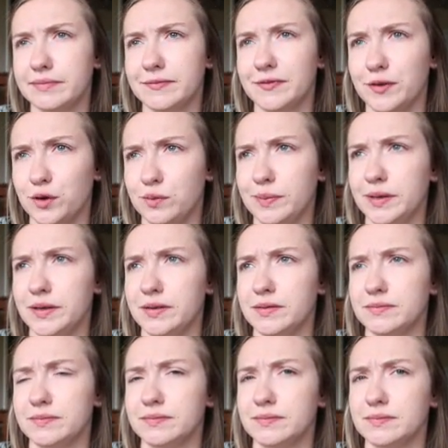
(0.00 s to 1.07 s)
phone
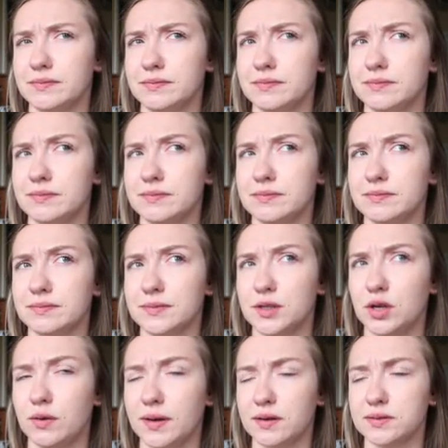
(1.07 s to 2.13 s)
bill,
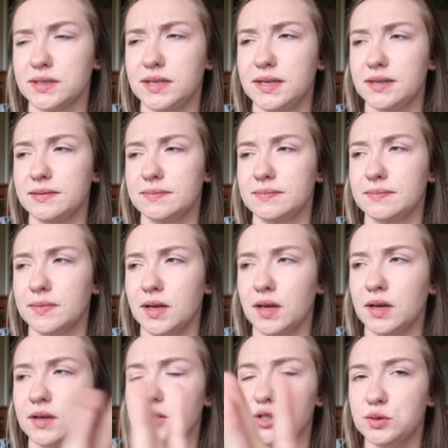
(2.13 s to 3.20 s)
going out to eat,
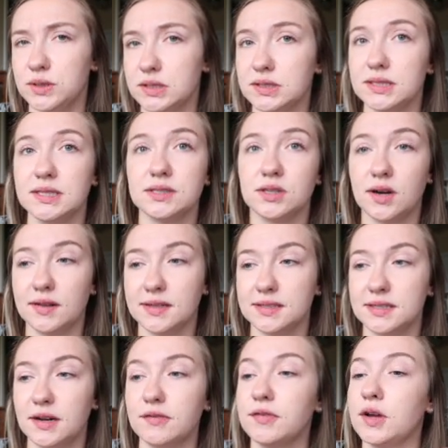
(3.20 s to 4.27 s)
utilities, all that
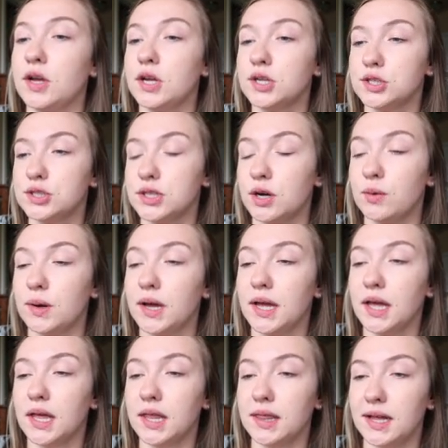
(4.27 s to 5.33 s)
stuff. So
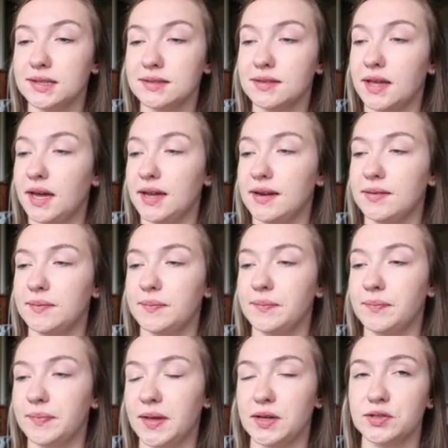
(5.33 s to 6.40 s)
that's that.
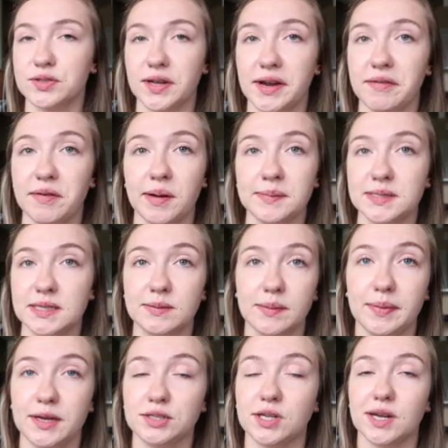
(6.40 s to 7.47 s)
That just kind of comes out
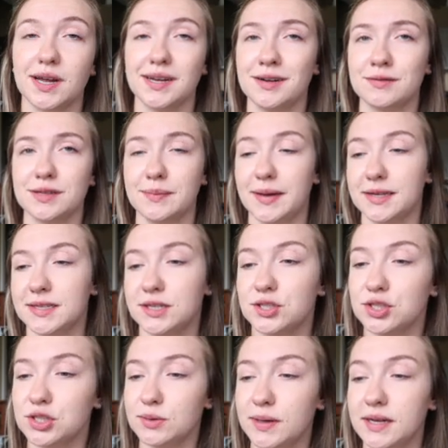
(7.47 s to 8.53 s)
paycheck. I don't really pay
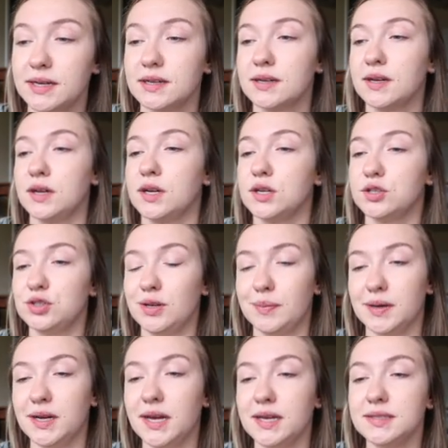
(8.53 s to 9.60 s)
attention to it.
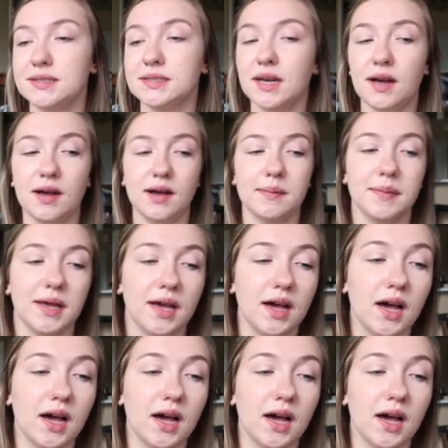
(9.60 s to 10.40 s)
Super nice. Um,